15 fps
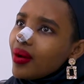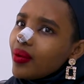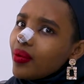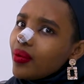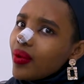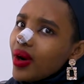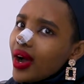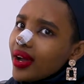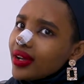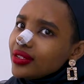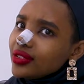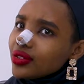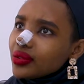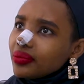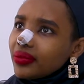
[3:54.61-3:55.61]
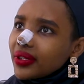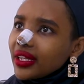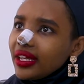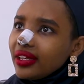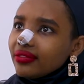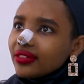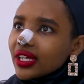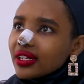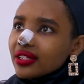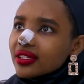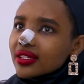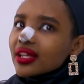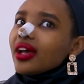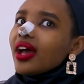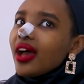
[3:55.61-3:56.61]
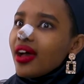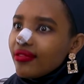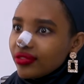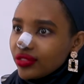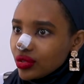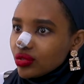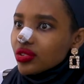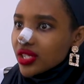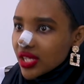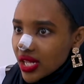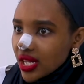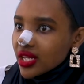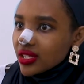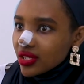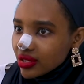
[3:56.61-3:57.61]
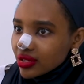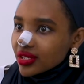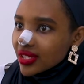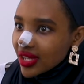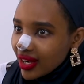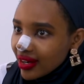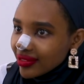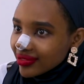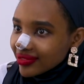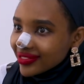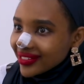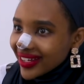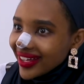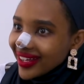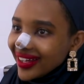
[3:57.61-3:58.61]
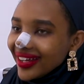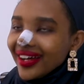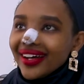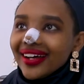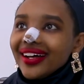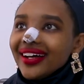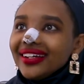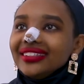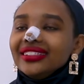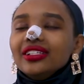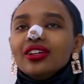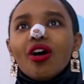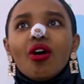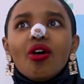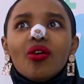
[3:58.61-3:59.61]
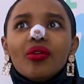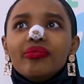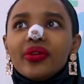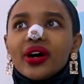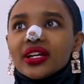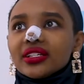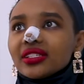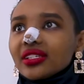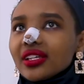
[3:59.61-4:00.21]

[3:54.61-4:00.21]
why do you believe that? Have you seen it yourself? No, but